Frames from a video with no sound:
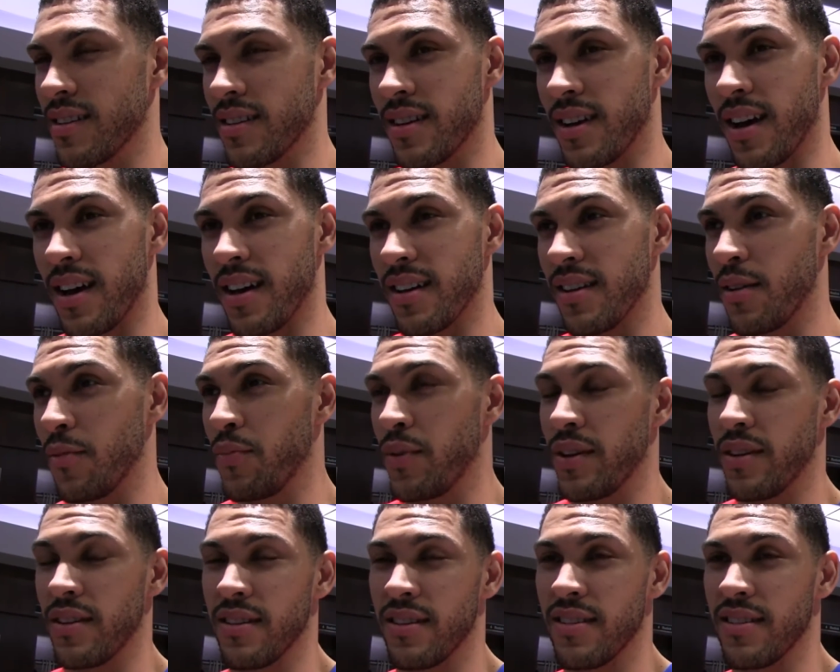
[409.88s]
Got up
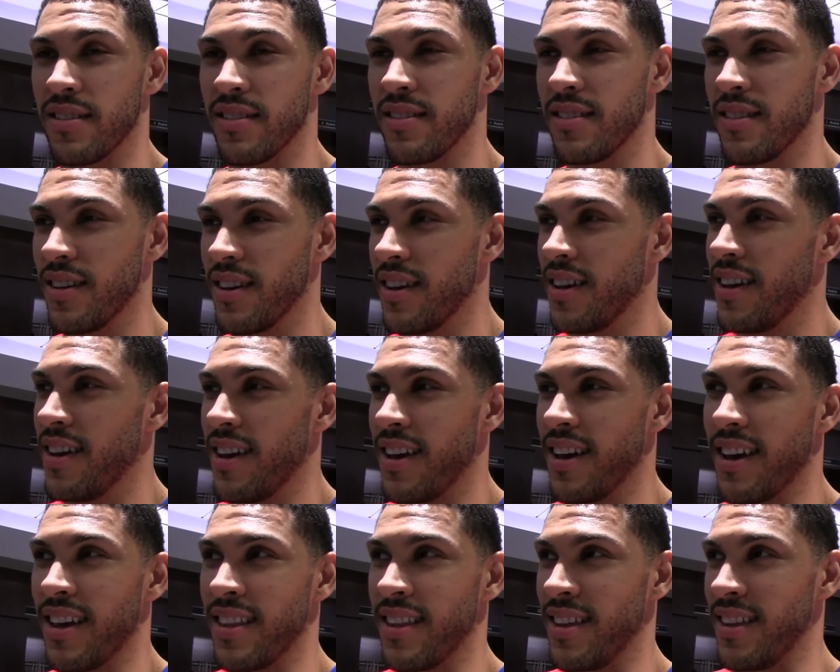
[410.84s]
here.
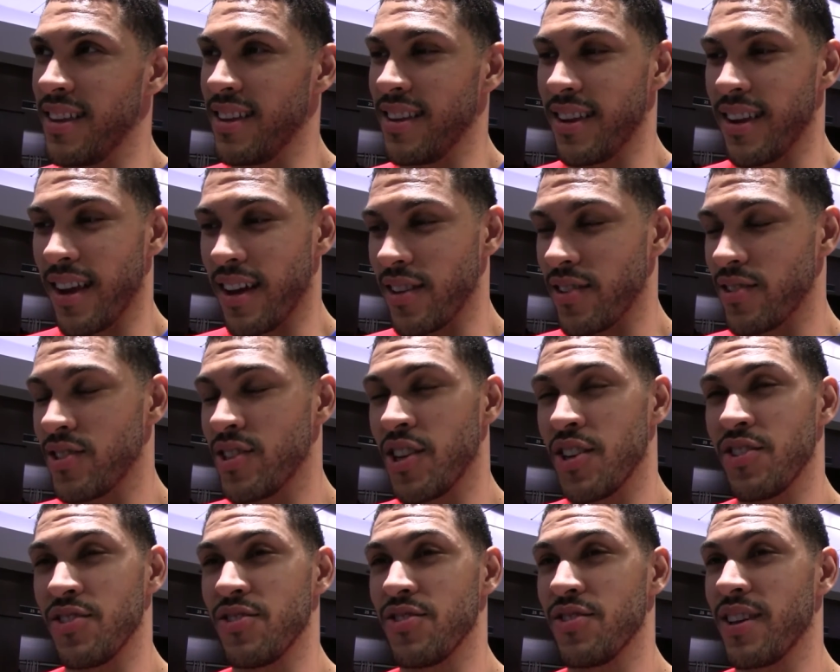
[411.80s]
And then now they're
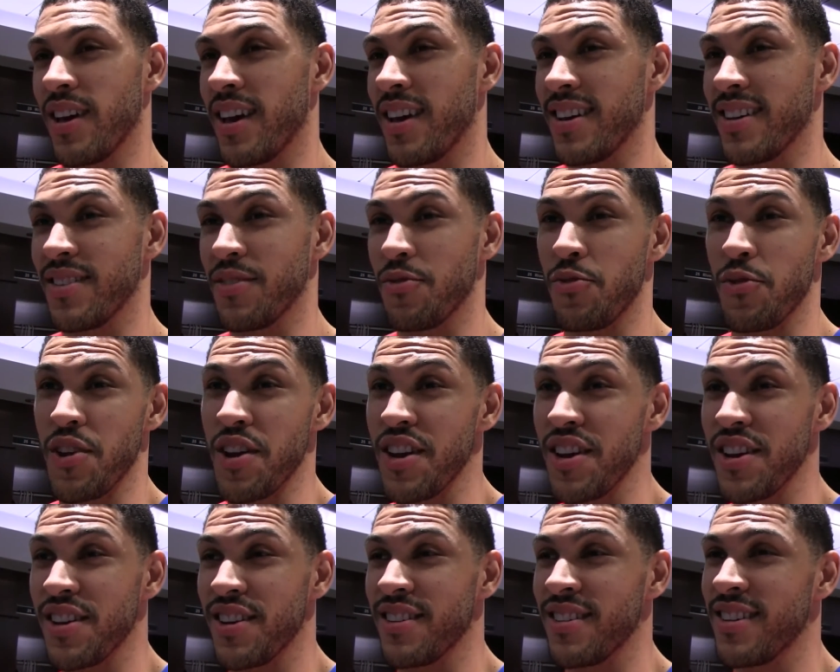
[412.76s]
telling you, hey, you're
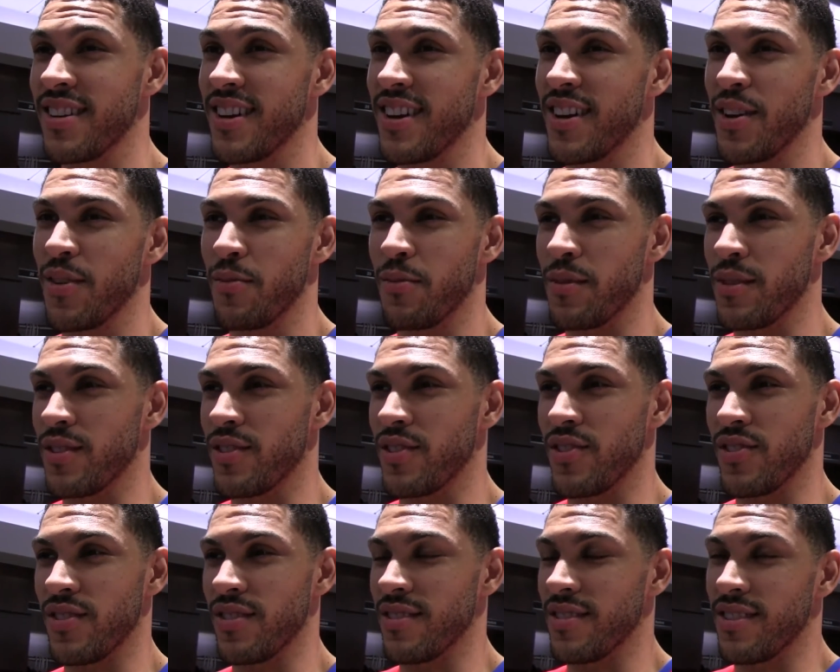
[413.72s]
here.
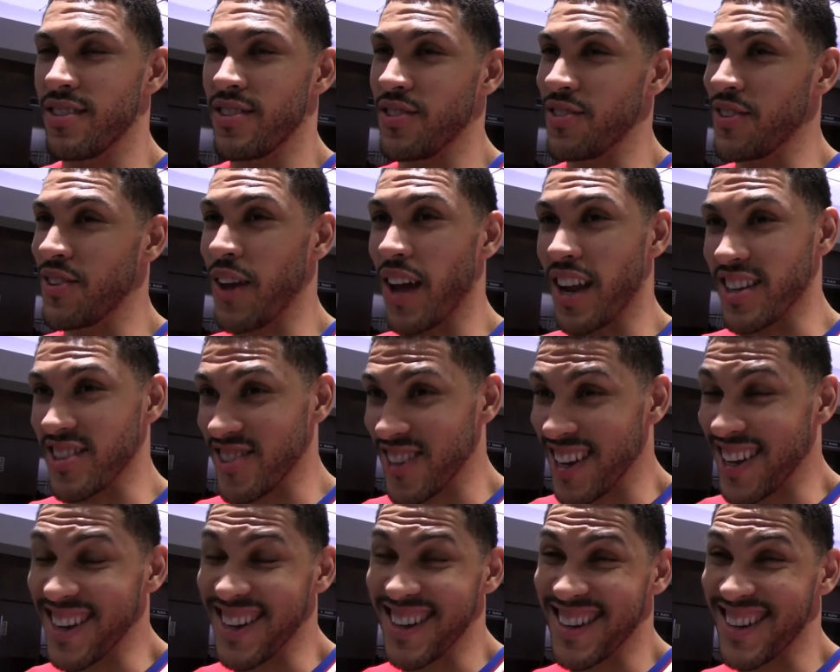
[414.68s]
You got to
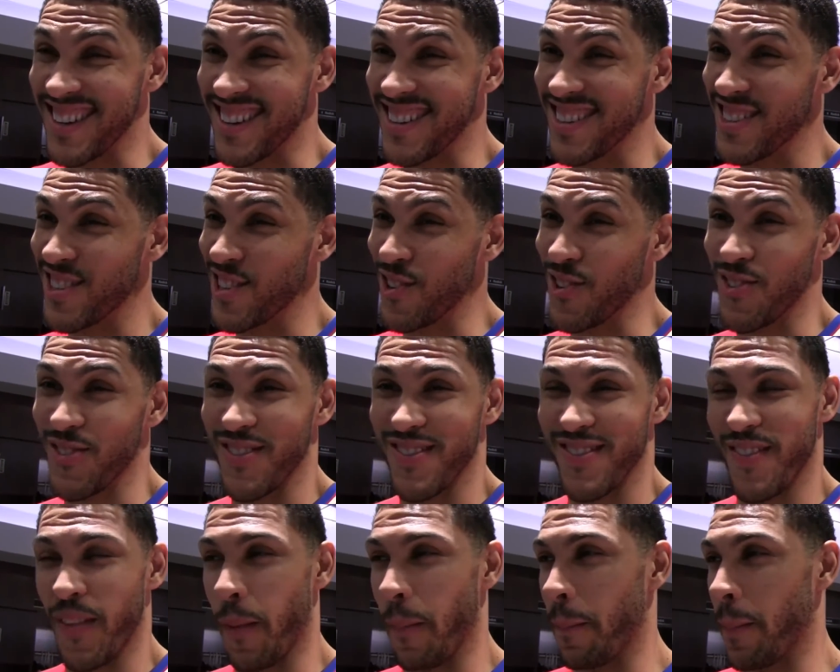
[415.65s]
stay here. So
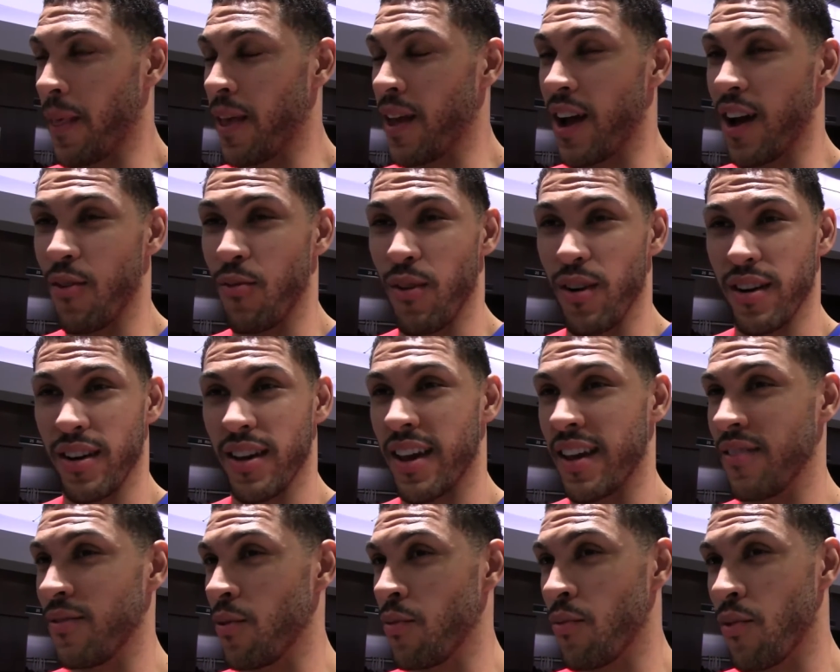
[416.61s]
you got to work
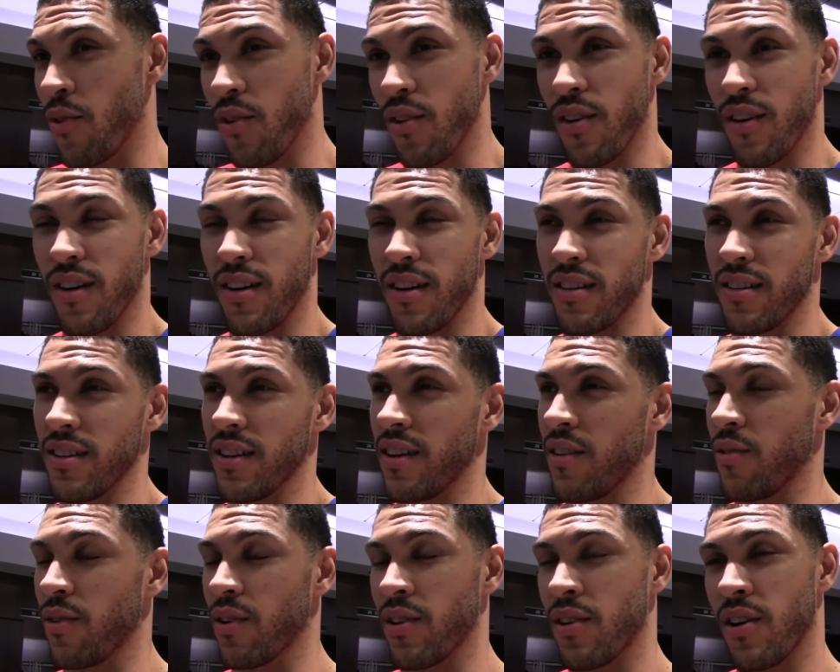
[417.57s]
even more hard. You got
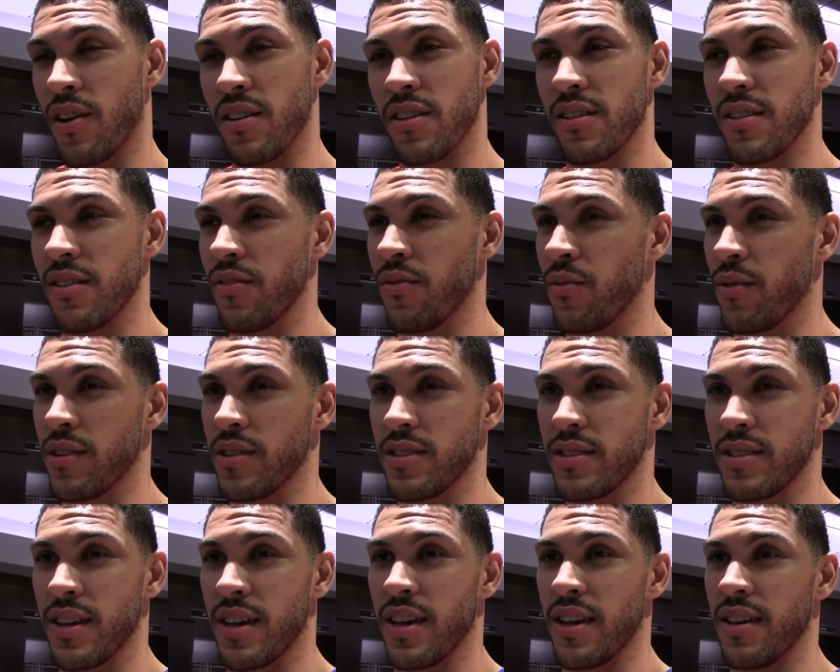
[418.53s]
to work harder. You want to
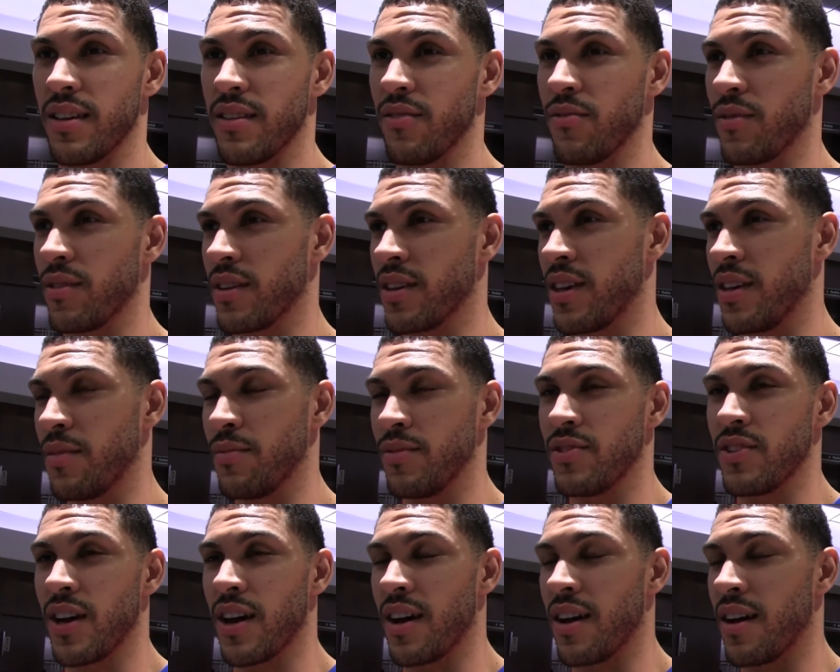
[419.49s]
stay. You want to keep your
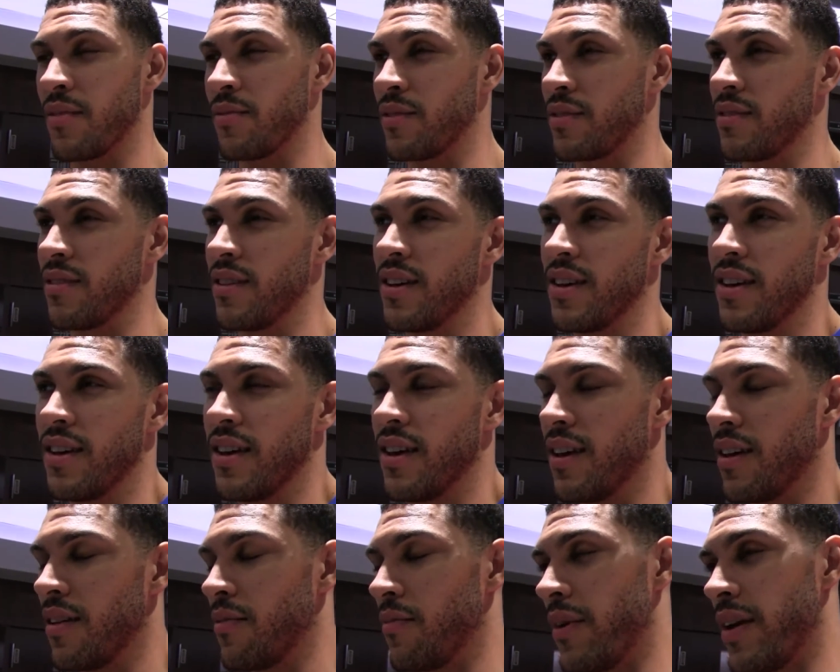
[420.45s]
job. And,
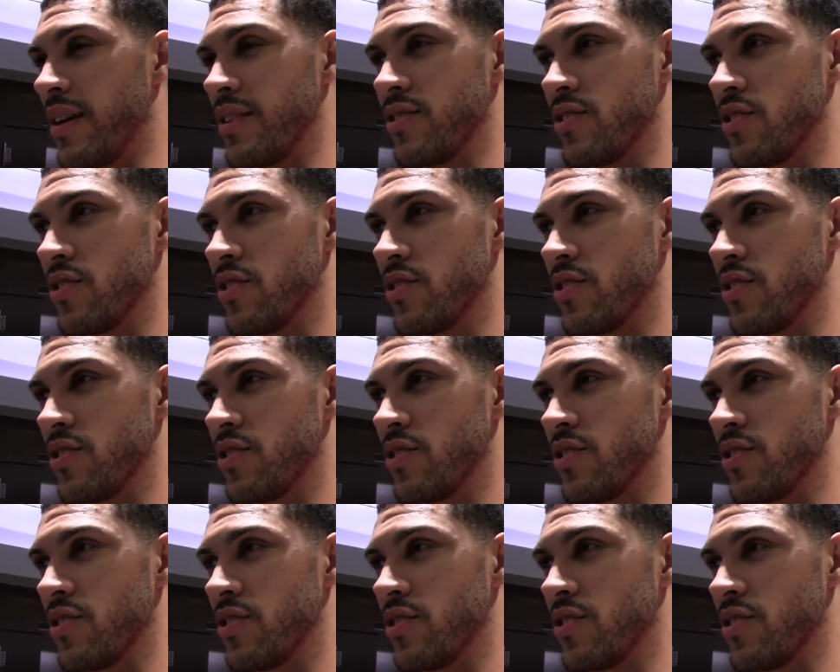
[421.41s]
man,